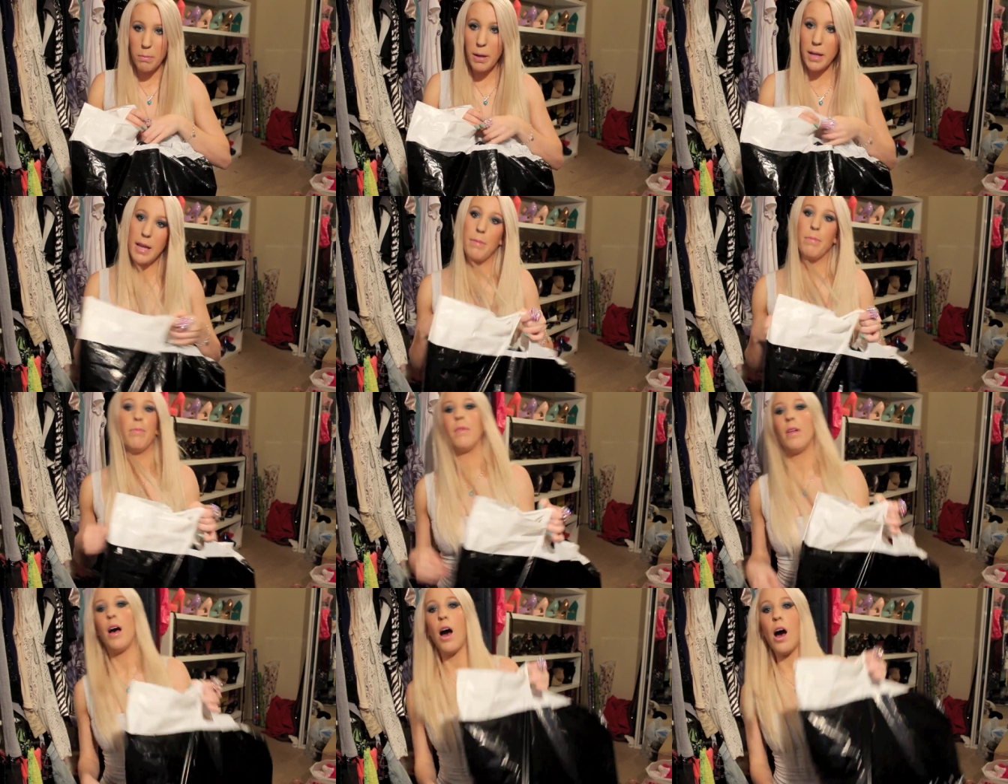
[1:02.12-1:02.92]
But yeah,
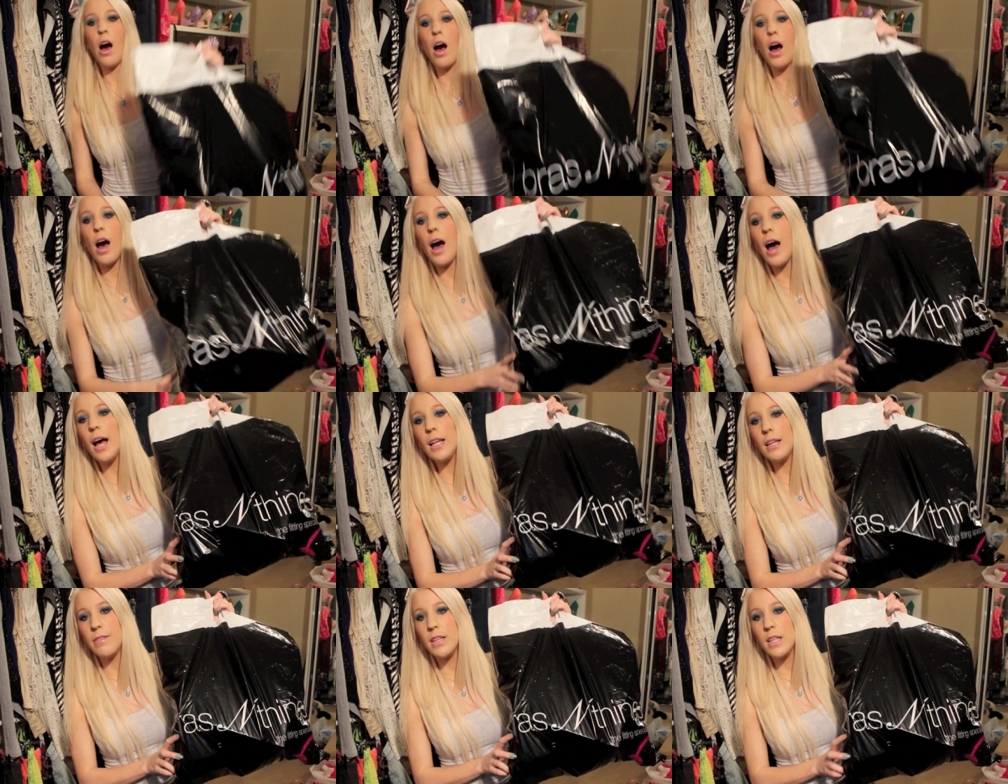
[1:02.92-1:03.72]

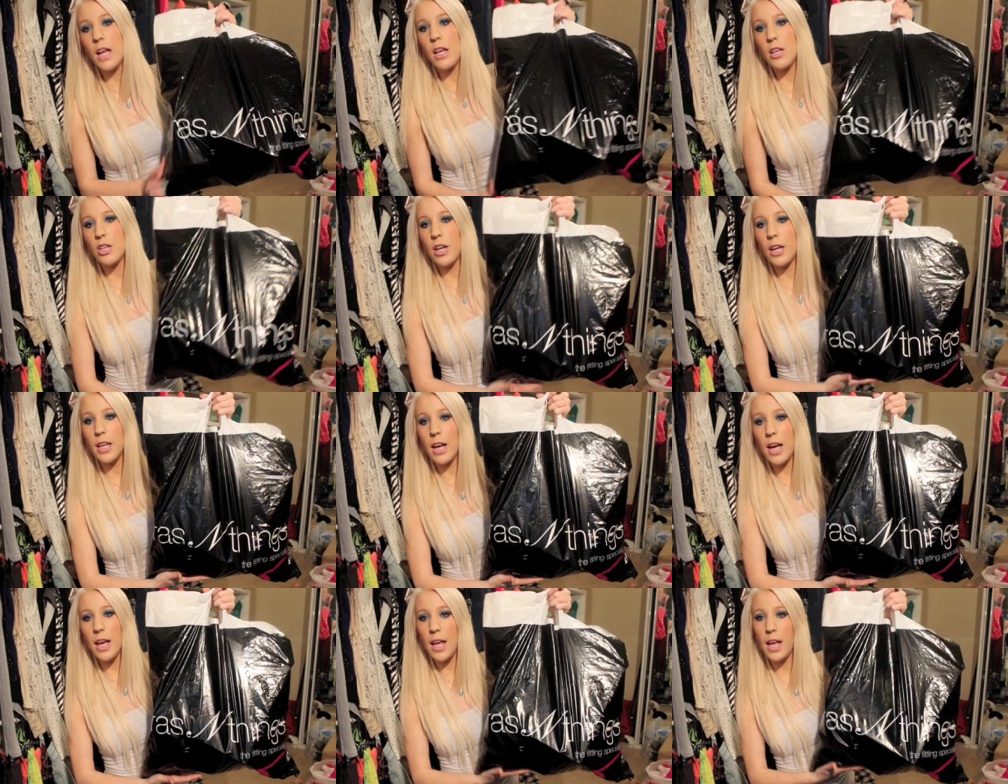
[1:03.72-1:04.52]
I live in
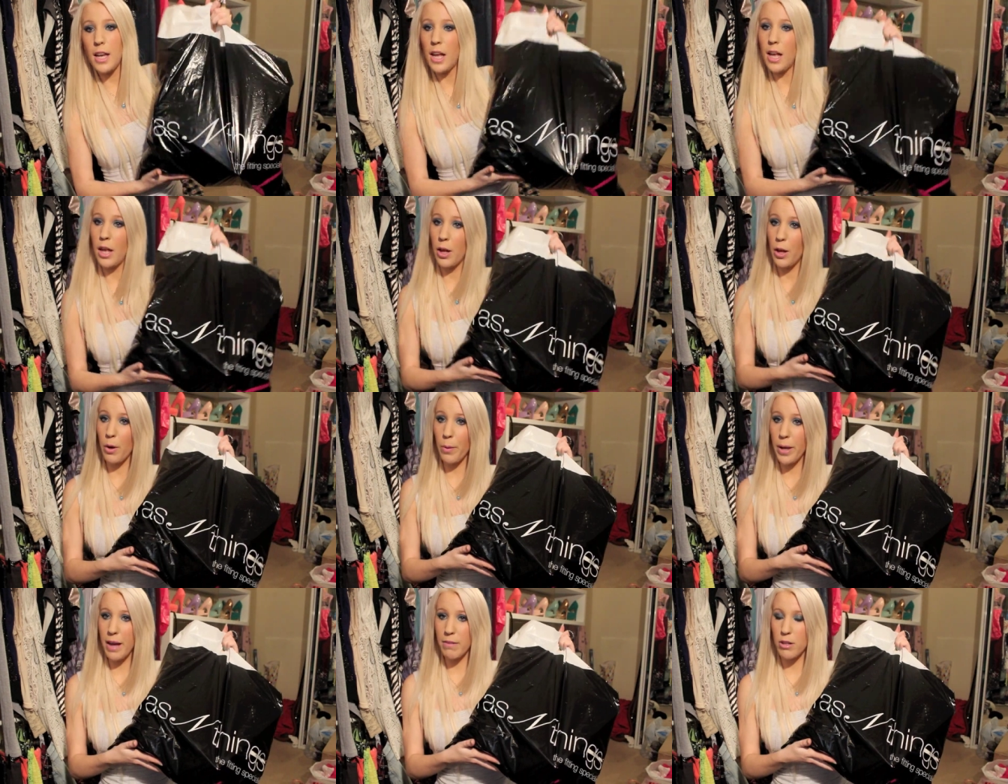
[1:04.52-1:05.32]
Australia and
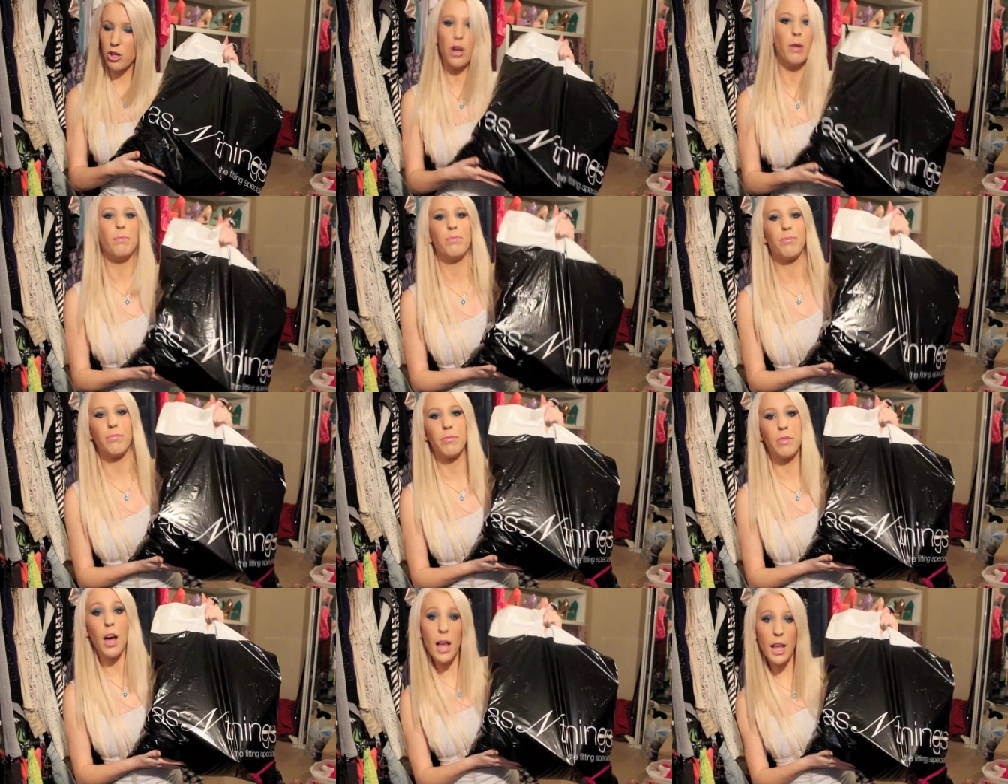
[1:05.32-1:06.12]
we have this shop.
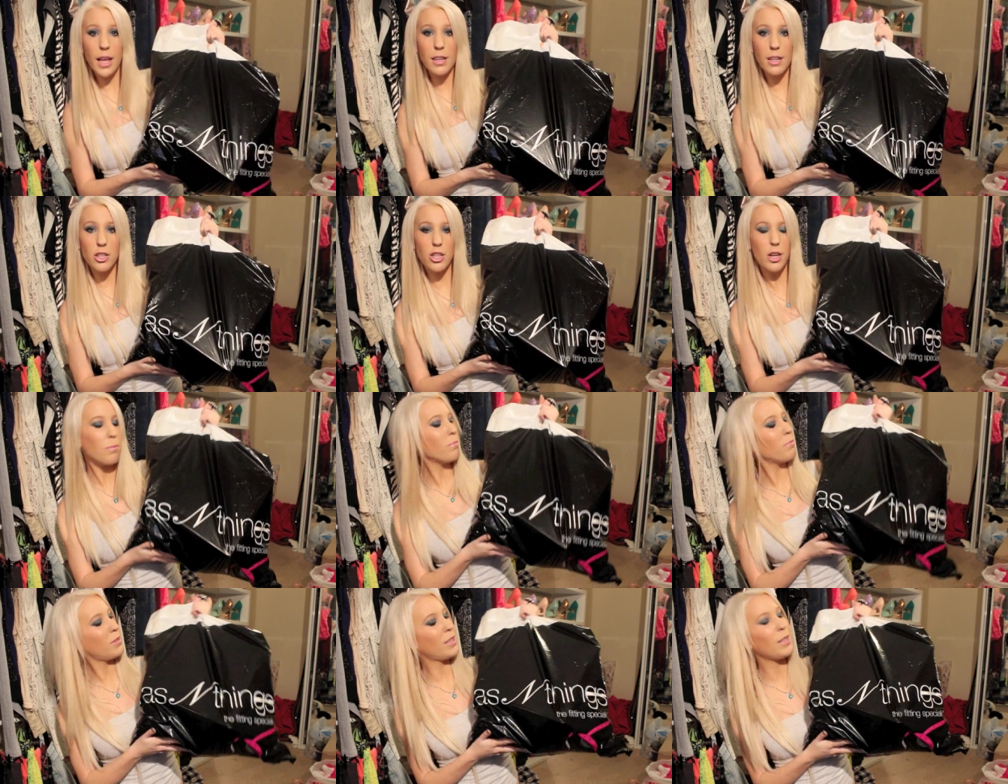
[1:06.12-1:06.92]
I ah, like this
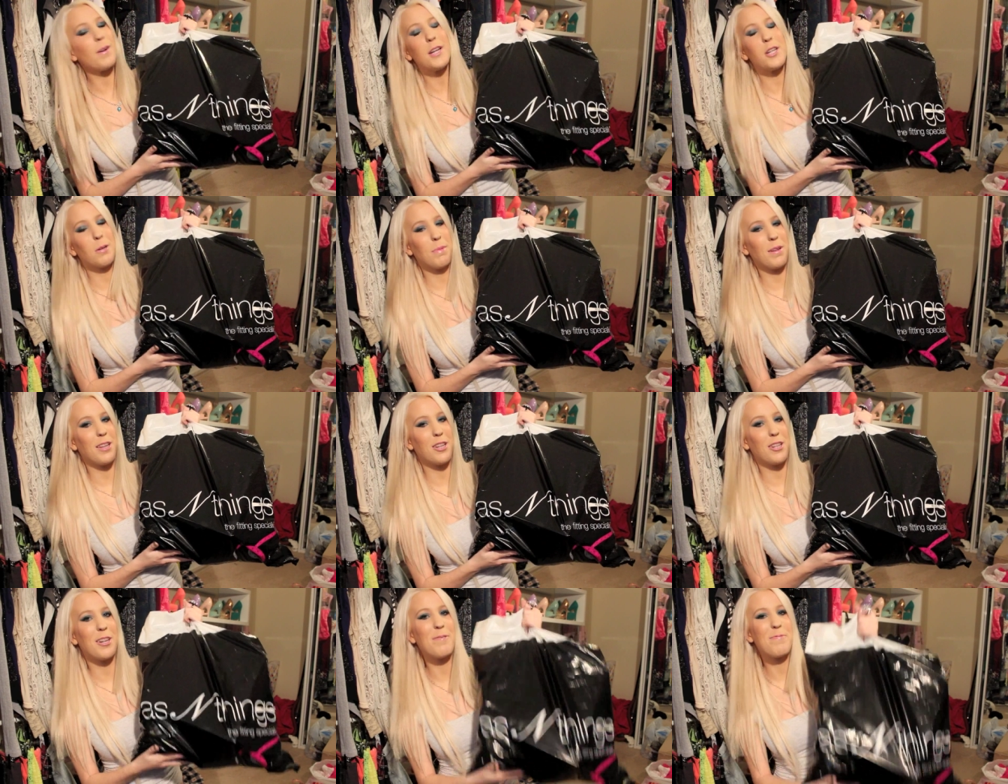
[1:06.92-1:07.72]
shop, so I shop at
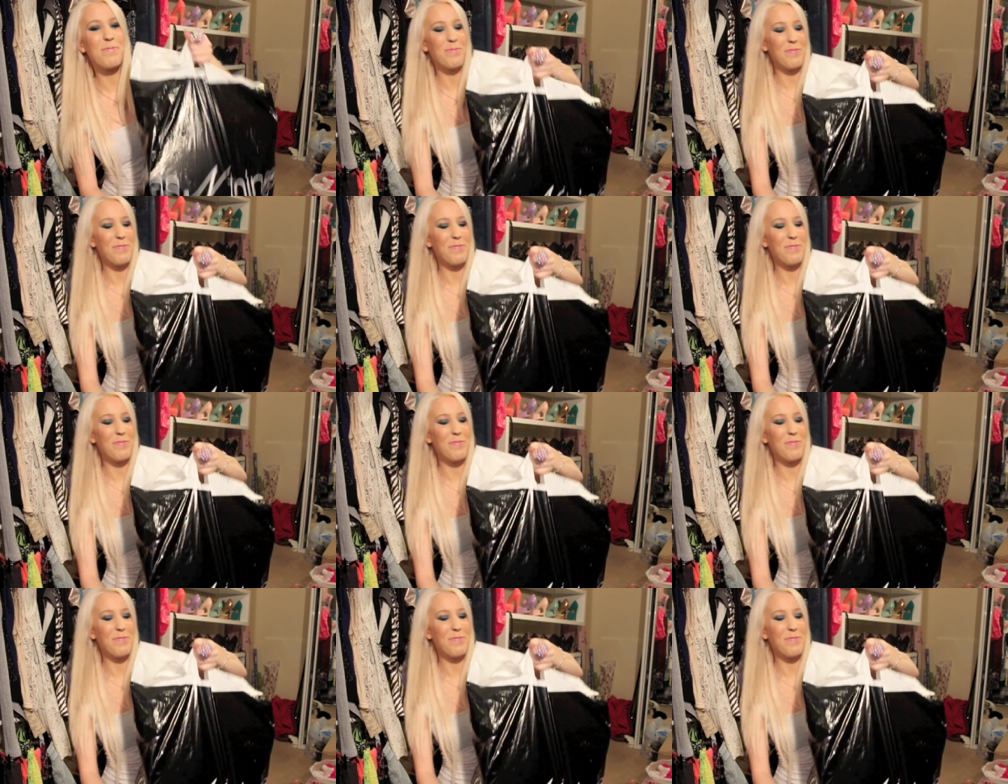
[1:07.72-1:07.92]
this shop.